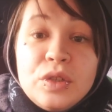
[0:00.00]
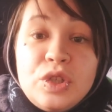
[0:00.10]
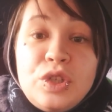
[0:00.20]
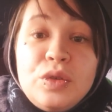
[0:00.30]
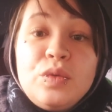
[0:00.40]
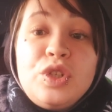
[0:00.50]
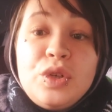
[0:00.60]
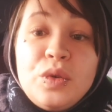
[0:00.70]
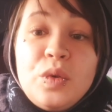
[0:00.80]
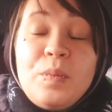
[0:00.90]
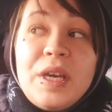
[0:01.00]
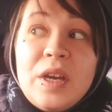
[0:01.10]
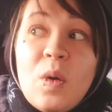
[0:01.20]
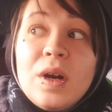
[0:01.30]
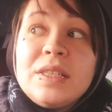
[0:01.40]
to do, be,
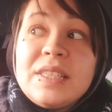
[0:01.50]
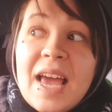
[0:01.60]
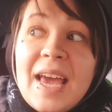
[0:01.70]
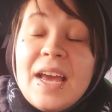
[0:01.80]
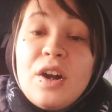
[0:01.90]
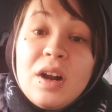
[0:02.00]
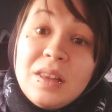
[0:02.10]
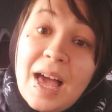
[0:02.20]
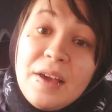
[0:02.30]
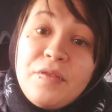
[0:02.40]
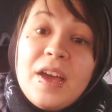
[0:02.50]
or say in our life,